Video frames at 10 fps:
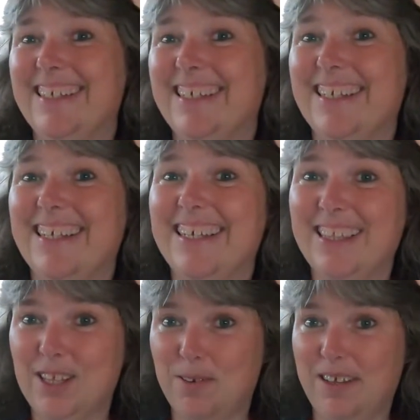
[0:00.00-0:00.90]
at the
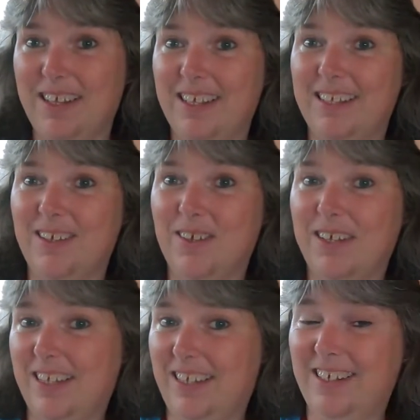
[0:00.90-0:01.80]
boss
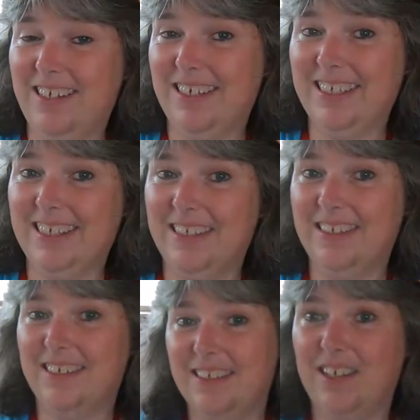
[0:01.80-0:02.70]
Juanita
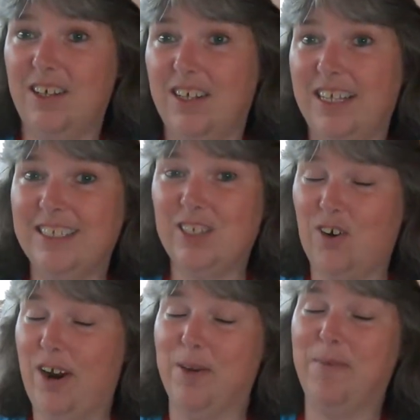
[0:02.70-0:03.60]
on Instagram.